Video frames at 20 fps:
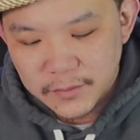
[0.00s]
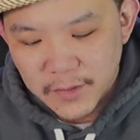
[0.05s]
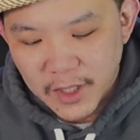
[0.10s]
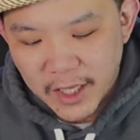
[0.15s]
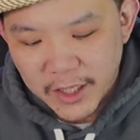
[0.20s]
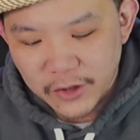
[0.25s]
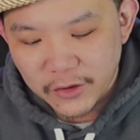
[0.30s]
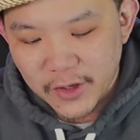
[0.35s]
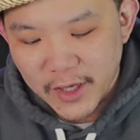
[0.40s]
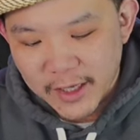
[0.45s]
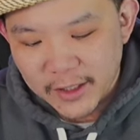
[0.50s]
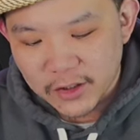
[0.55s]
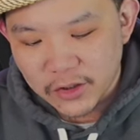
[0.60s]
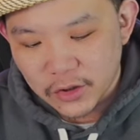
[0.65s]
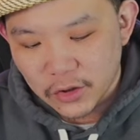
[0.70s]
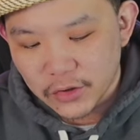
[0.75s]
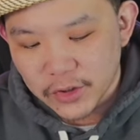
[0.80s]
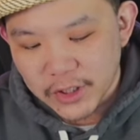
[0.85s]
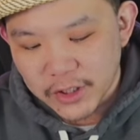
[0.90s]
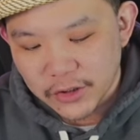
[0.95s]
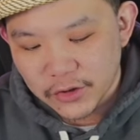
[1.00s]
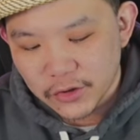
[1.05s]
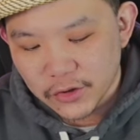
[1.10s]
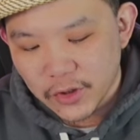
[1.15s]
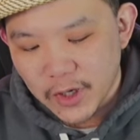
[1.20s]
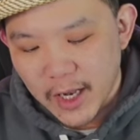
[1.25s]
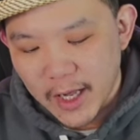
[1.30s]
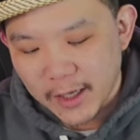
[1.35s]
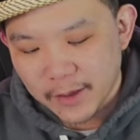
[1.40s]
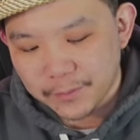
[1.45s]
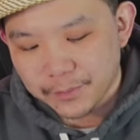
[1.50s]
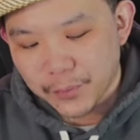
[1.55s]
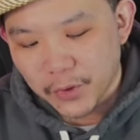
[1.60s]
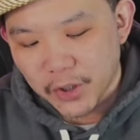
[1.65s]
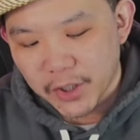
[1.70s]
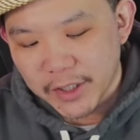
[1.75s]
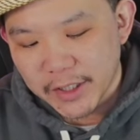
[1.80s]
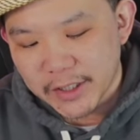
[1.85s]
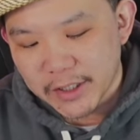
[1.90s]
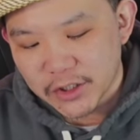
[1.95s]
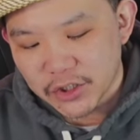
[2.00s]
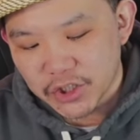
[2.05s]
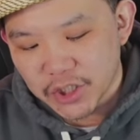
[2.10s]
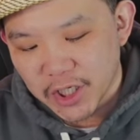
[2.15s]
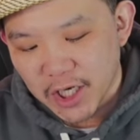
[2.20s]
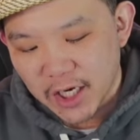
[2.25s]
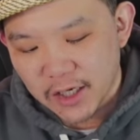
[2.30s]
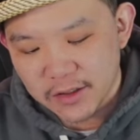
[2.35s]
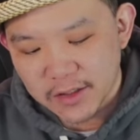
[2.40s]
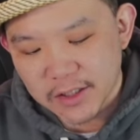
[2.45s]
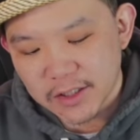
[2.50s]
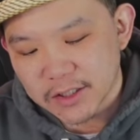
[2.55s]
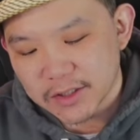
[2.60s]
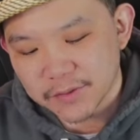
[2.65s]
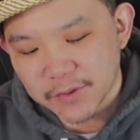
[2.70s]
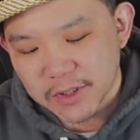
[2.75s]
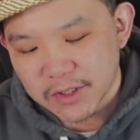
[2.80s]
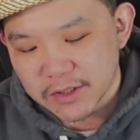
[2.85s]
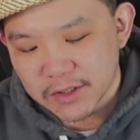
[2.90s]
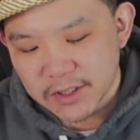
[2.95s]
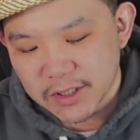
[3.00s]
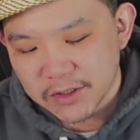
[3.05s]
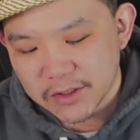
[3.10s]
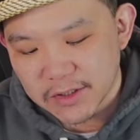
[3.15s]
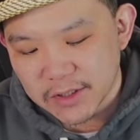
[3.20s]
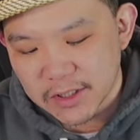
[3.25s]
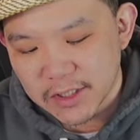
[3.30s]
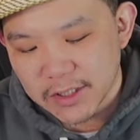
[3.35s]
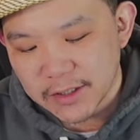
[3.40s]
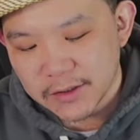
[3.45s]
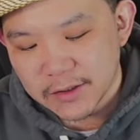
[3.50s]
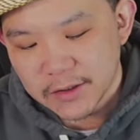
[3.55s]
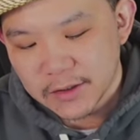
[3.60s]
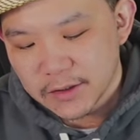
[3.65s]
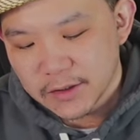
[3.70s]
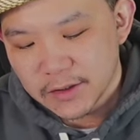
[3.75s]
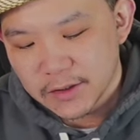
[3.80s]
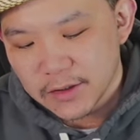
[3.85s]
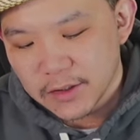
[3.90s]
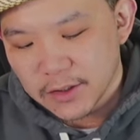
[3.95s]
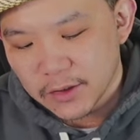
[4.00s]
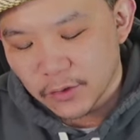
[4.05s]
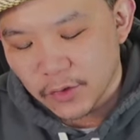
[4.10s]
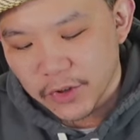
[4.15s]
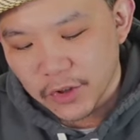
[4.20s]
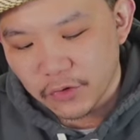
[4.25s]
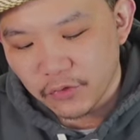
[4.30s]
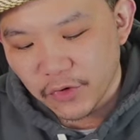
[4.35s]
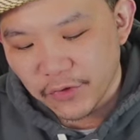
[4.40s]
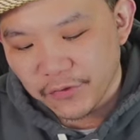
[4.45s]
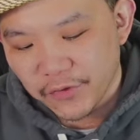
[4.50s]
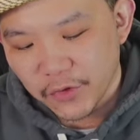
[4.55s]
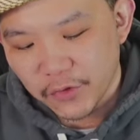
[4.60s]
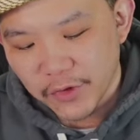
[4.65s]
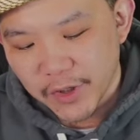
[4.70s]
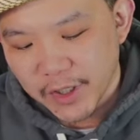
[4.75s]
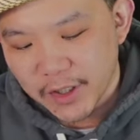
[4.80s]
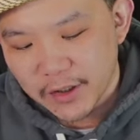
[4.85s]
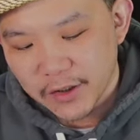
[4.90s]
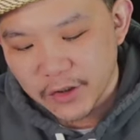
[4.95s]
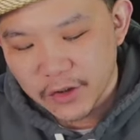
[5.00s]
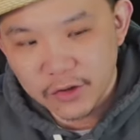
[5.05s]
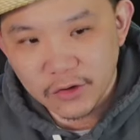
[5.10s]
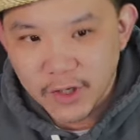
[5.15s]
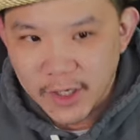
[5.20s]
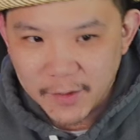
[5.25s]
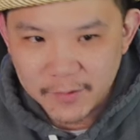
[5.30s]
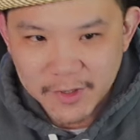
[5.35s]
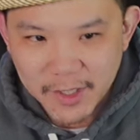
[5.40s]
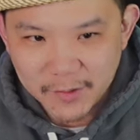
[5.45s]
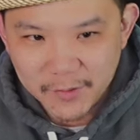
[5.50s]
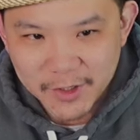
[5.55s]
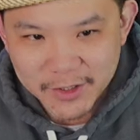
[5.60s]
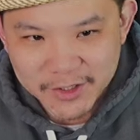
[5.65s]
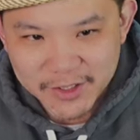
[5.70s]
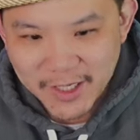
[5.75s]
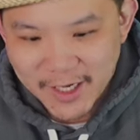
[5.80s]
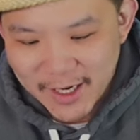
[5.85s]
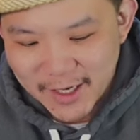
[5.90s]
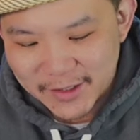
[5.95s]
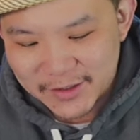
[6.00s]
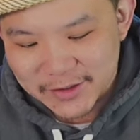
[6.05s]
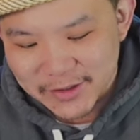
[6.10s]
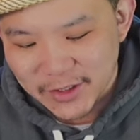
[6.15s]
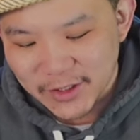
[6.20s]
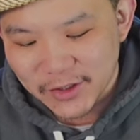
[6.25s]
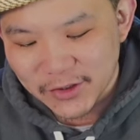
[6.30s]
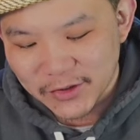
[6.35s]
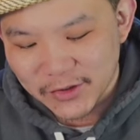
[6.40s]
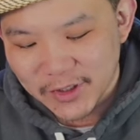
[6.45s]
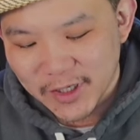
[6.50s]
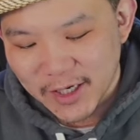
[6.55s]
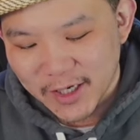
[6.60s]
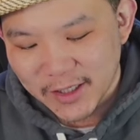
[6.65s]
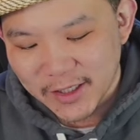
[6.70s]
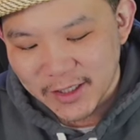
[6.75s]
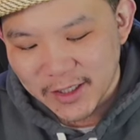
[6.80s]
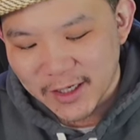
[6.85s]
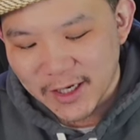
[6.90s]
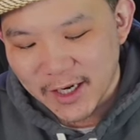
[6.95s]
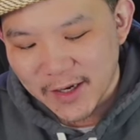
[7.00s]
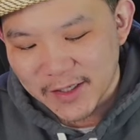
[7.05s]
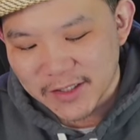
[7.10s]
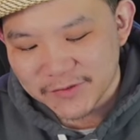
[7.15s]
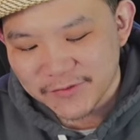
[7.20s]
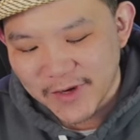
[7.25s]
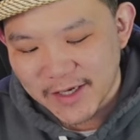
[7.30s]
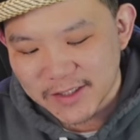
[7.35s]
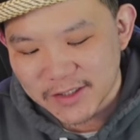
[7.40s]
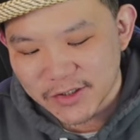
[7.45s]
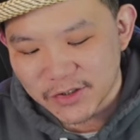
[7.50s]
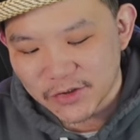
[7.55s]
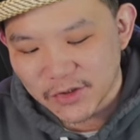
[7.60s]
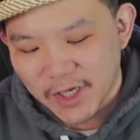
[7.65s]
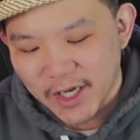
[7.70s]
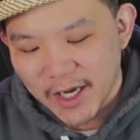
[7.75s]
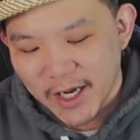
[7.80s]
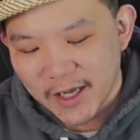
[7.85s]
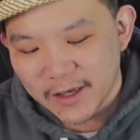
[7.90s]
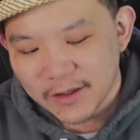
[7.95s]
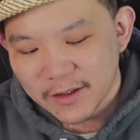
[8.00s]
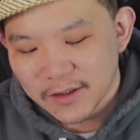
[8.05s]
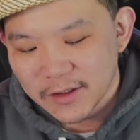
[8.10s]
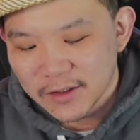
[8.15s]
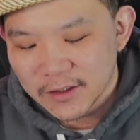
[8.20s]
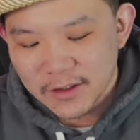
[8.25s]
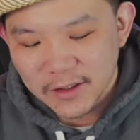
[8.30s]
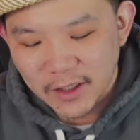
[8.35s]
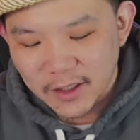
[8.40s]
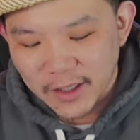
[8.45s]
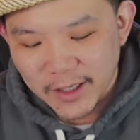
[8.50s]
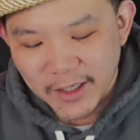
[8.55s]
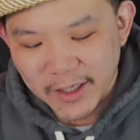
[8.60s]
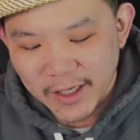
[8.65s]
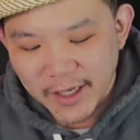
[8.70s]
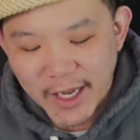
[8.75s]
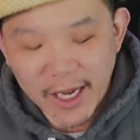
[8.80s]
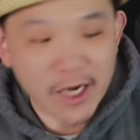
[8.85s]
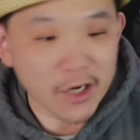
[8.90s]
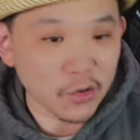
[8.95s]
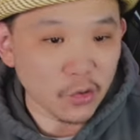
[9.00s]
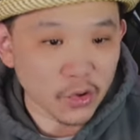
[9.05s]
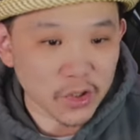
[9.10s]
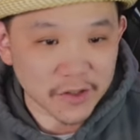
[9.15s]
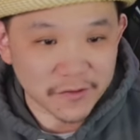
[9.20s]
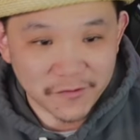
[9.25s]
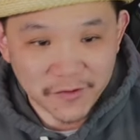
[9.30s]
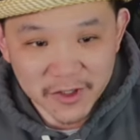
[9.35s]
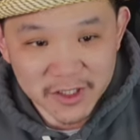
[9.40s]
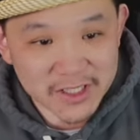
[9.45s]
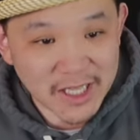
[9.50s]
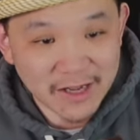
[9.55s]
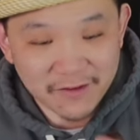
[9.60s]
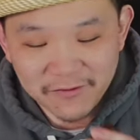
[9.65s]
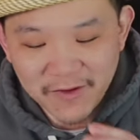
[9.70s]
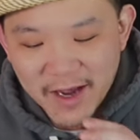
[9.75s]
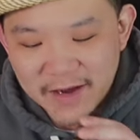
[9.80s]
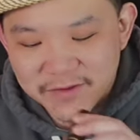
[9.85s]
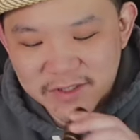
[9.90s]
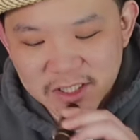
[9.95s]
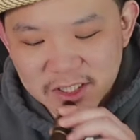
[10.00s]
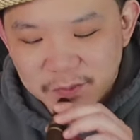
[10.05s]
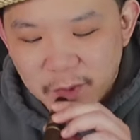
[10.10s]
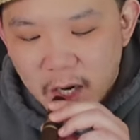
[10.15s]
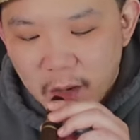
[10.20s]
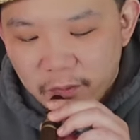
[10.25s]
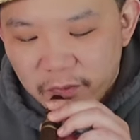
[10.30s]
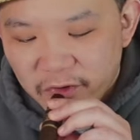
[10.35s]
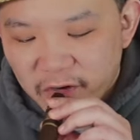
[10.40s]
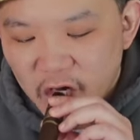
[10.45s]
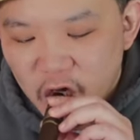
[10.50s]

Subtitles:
and you're like, Tony, you're like burning the shit out of this. But seriously, when you're reviewing, you don't have that much time. So you gotta heat it up as fast as you can, and then ignore the first like 5-6 pop.